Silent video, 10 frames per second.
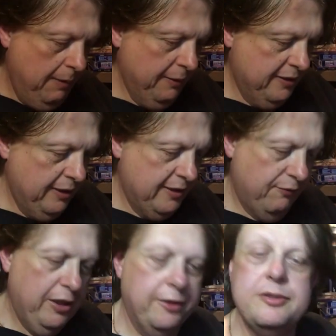couple of slice
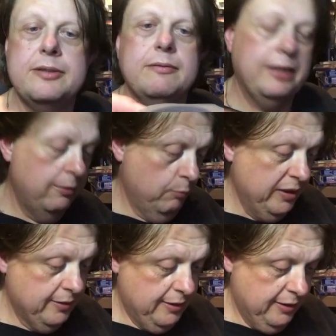of vinyl. No,
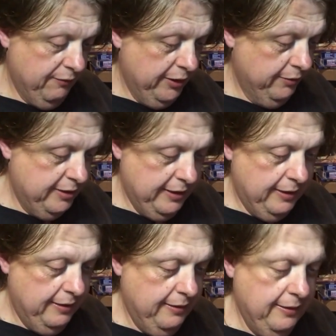one slice of vinyl
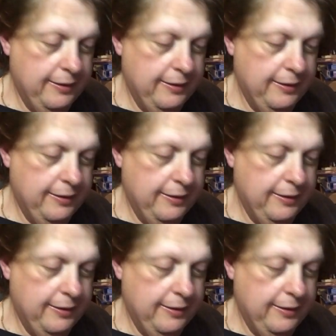sticker